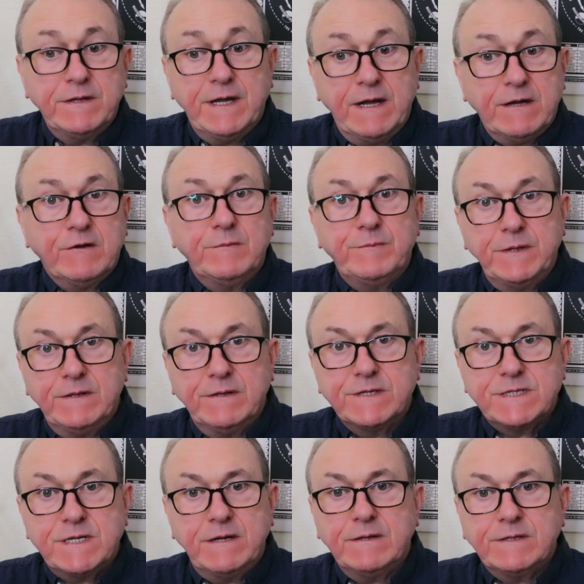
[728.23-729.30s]
That could be the
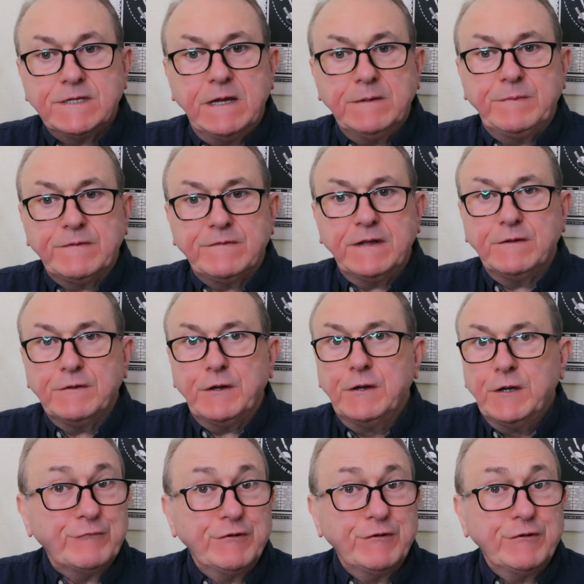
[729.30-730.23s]
type of thing that